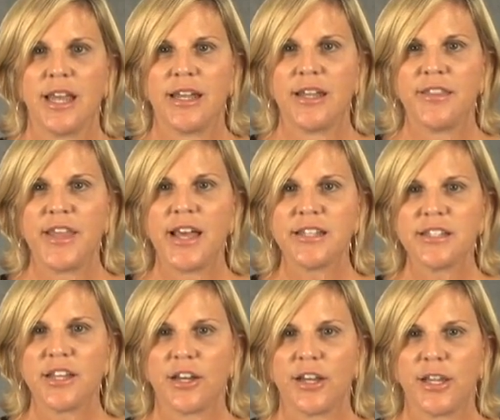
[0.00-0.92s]
And at that
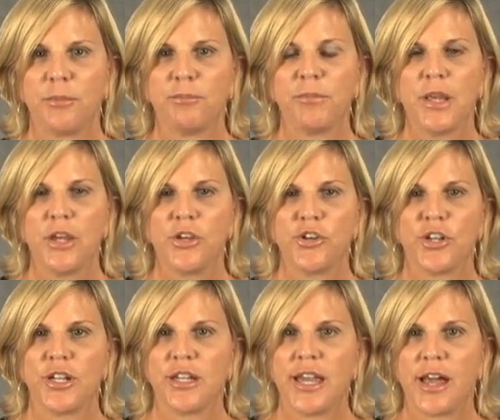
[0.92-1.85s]
time, you're
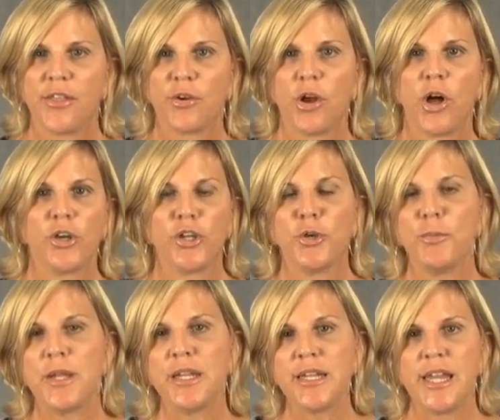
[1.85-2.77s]
going to gather all your
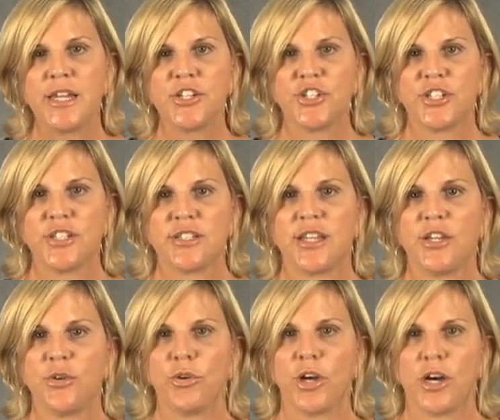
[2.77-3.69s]
medications that
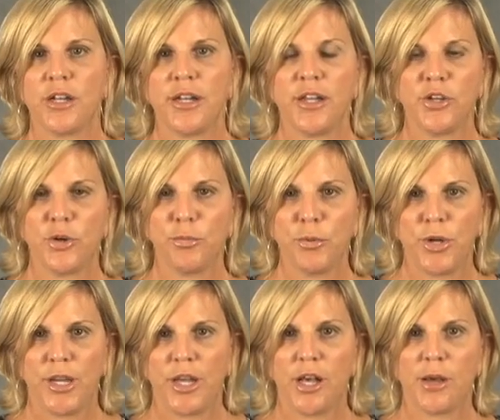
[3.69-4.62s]
you got at your
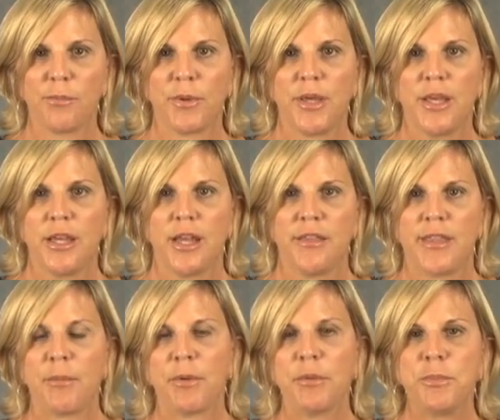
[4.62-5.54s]
pre-op. And
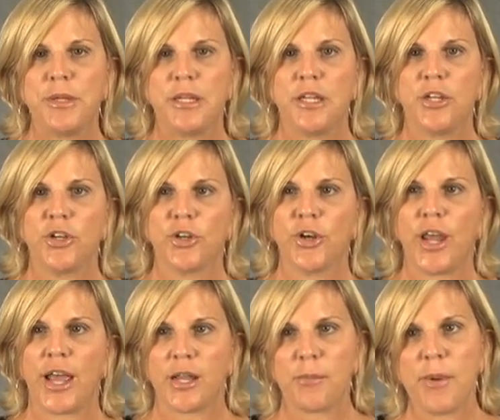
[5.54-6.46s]
that would be your
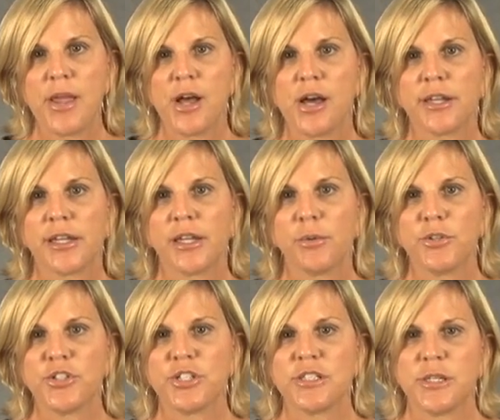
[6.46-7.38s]
antibiotic,
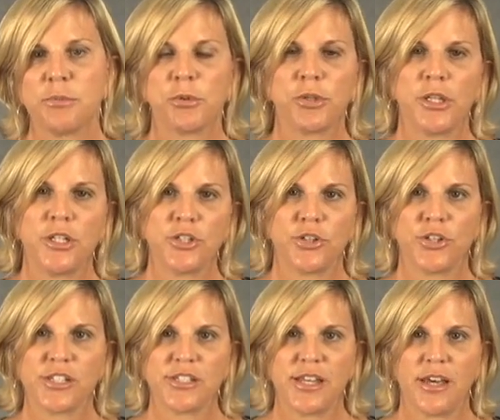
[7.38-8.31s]
which is typically
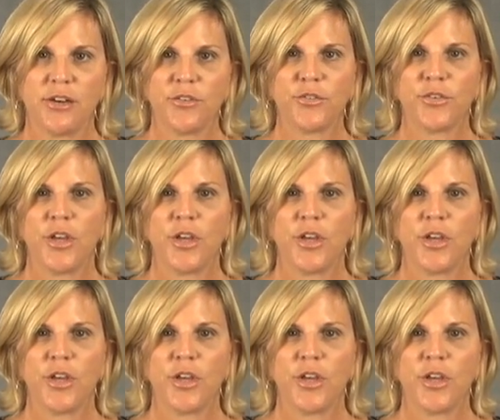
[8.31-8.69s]
Duracef.